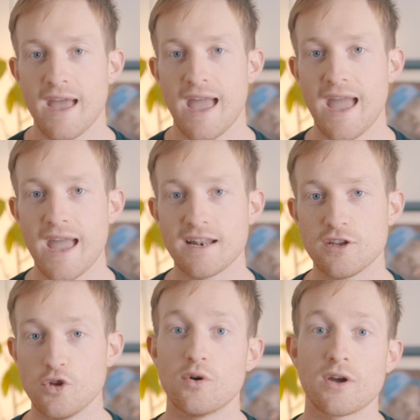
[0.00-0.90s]

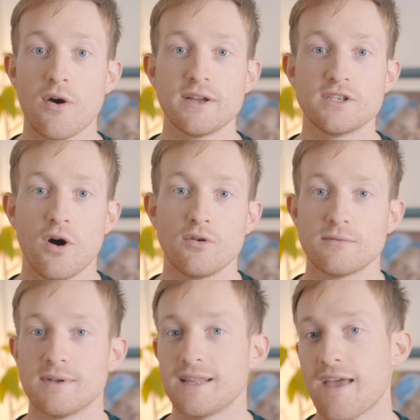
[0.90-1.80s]
and you're going to
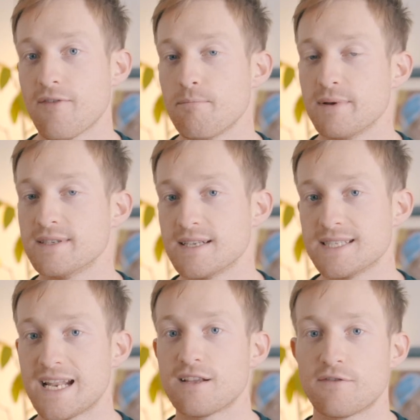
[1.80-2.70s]
ultimately have a business
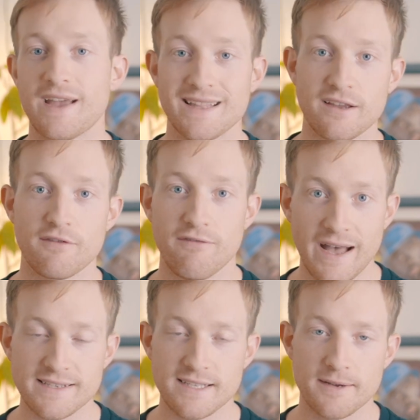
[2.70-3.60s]
that is failing
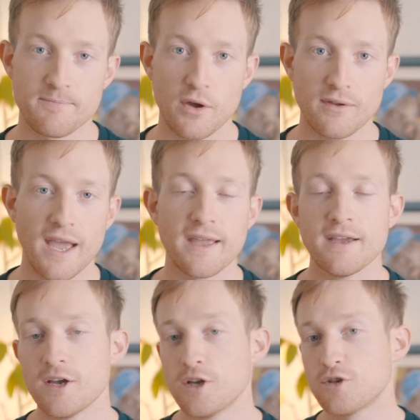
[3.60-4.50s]
faster. Okay,
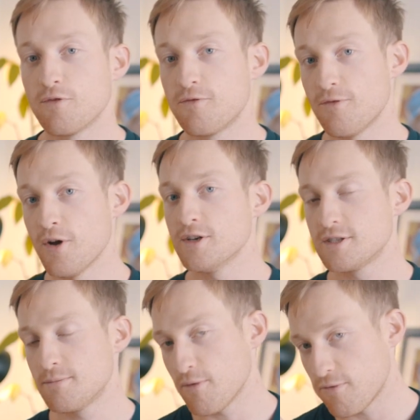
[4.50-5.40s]
so
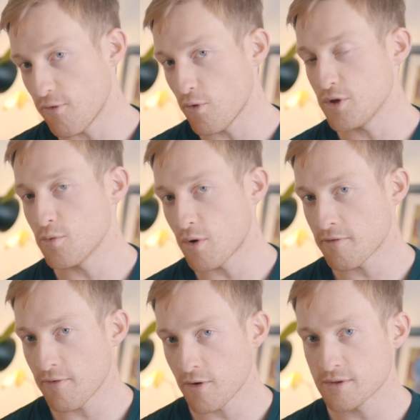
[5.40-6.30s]
first, before you want
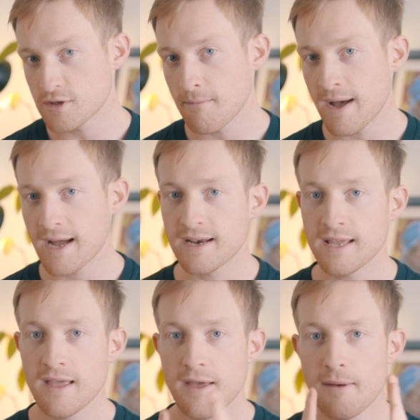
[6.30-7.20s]
to focus on
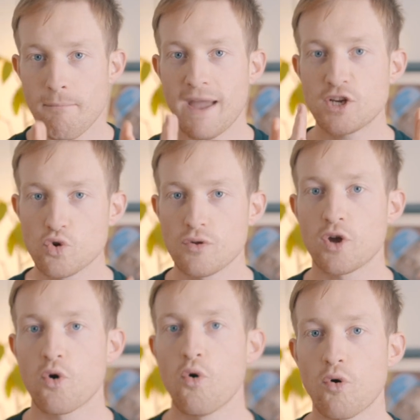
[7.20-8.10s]
marketing, make sure the
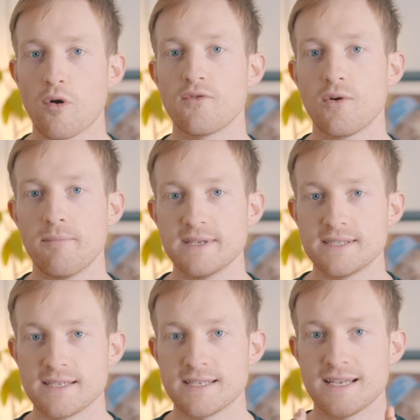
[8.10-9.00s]
core of your
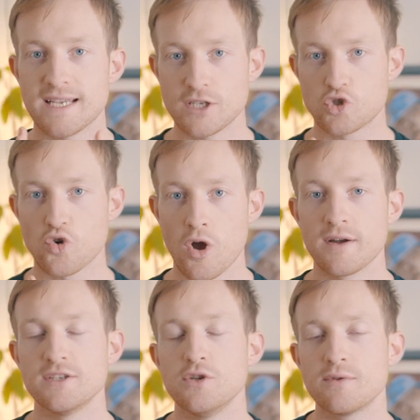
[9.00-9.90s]
business is as strong
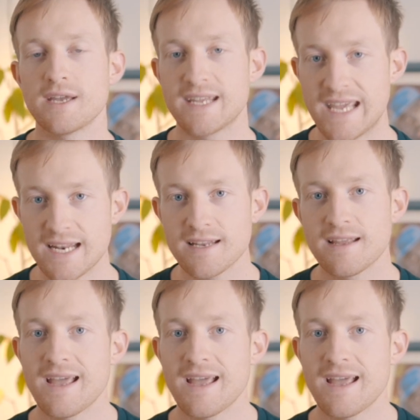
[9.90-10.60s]
as you can get it,